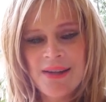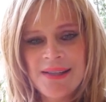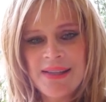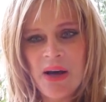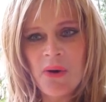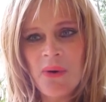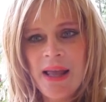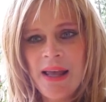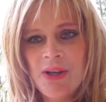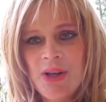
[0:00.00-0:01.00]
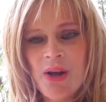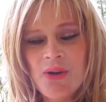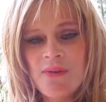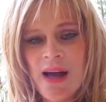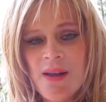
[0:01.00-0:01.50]
So, you know,
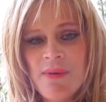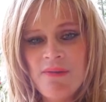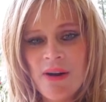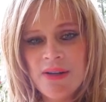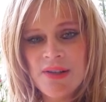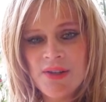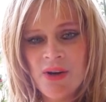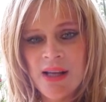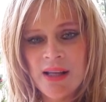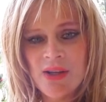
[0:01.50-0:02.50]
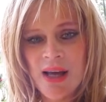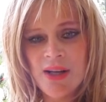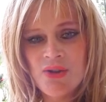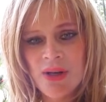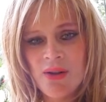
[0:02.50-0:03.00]
you've got to be very discerning. You've got
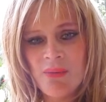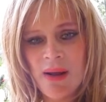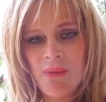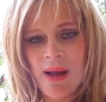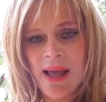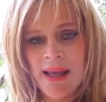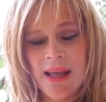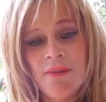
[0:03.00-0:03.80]
to do it in the right way.